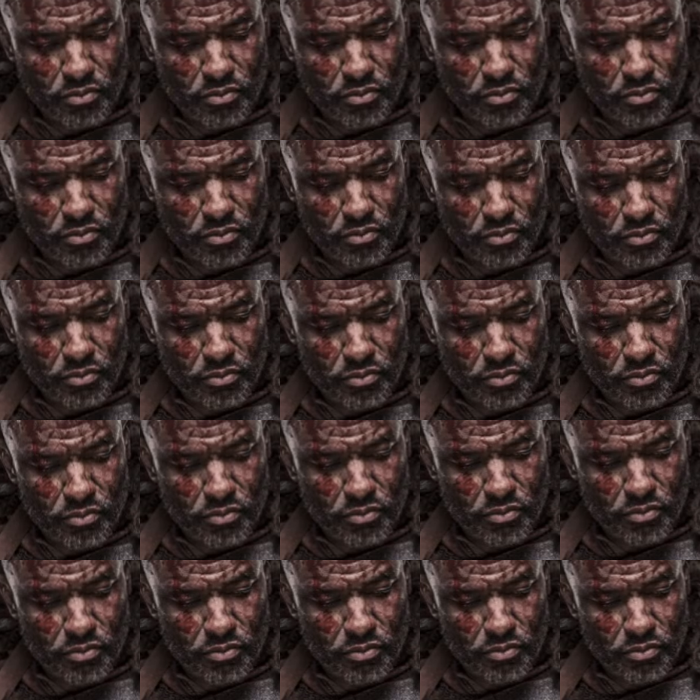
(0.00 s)

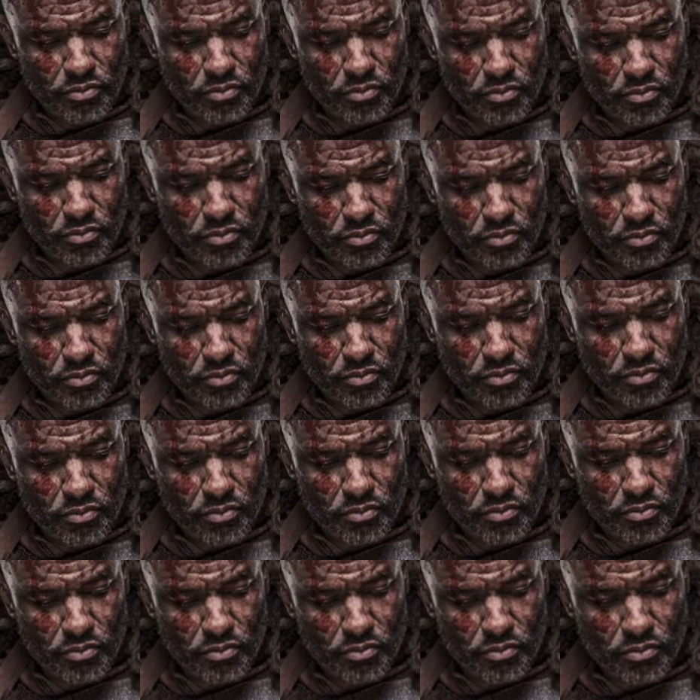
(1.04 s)

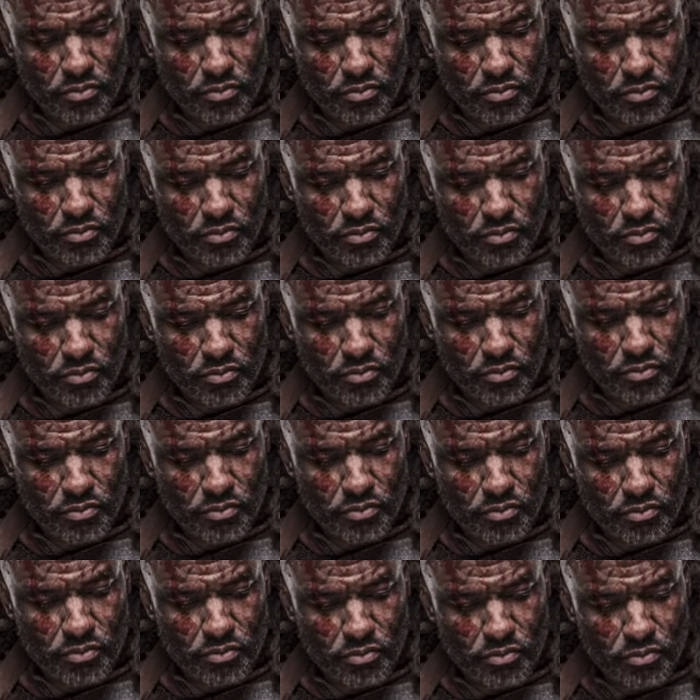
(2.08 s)

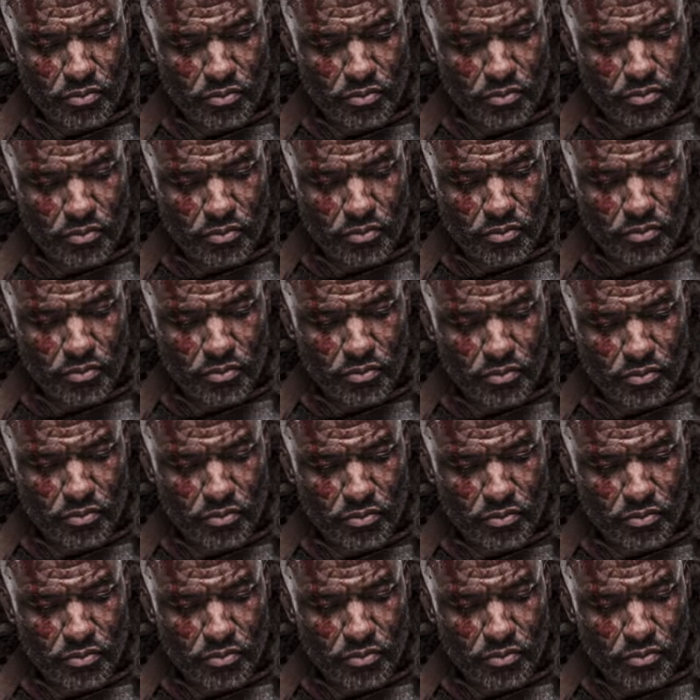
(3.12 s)

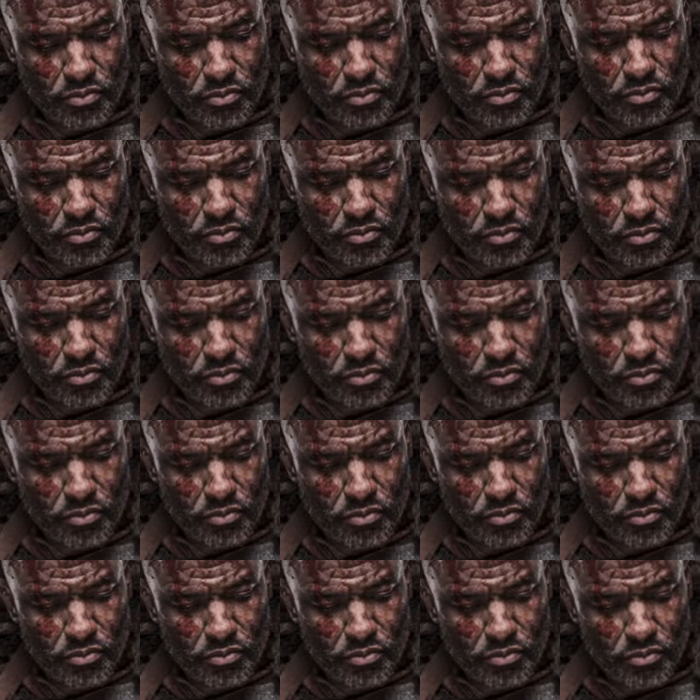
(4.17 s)

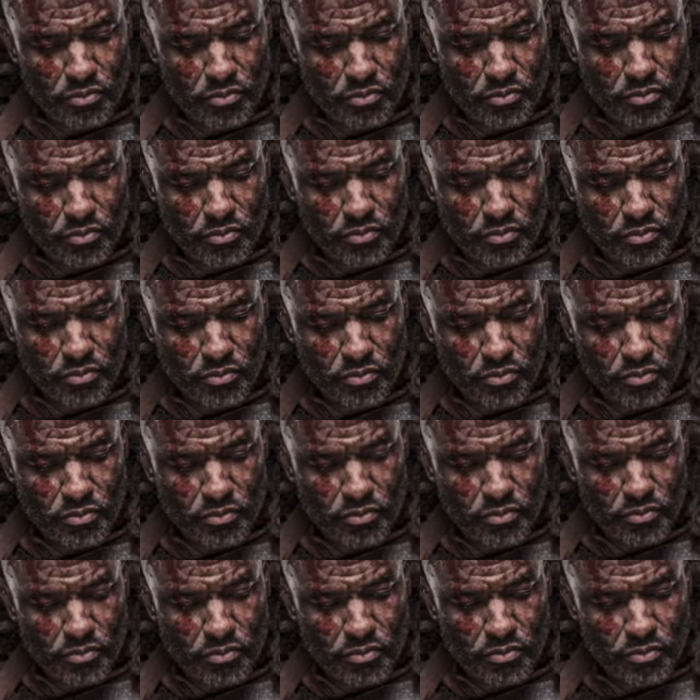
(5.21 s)

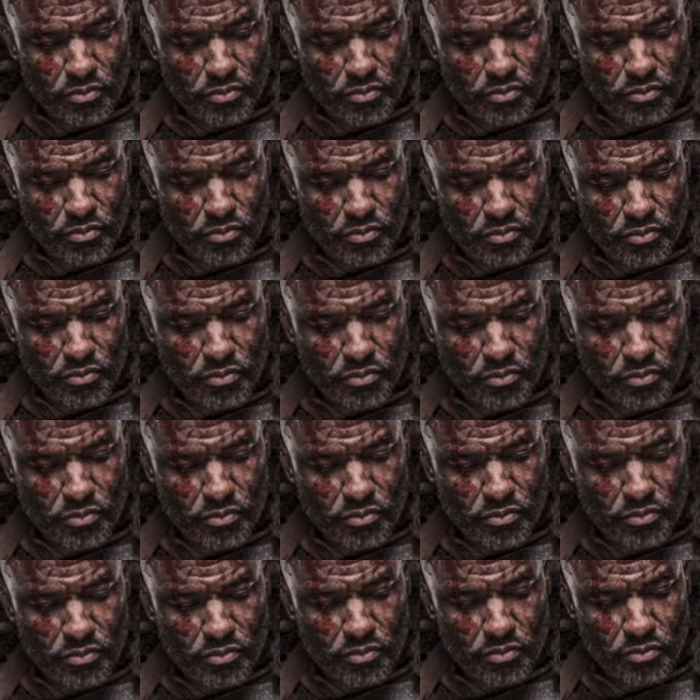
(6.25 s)

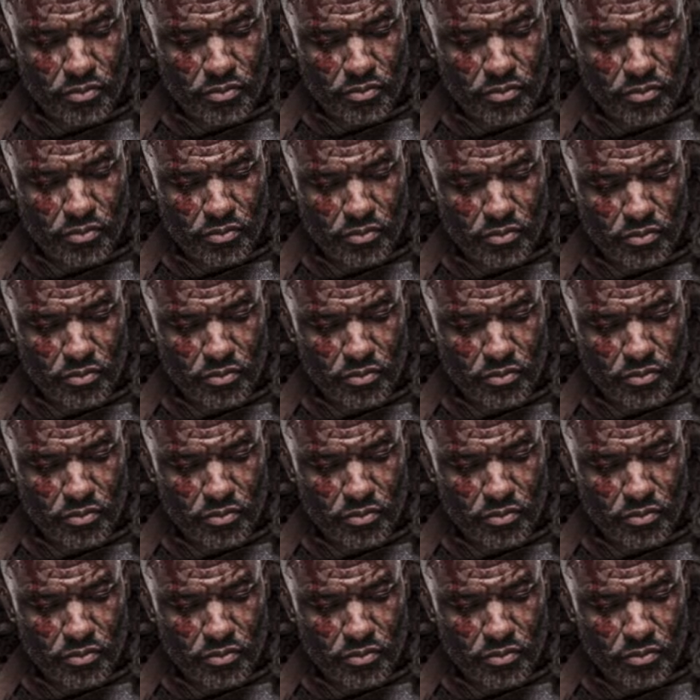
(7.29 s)
Nothing is said.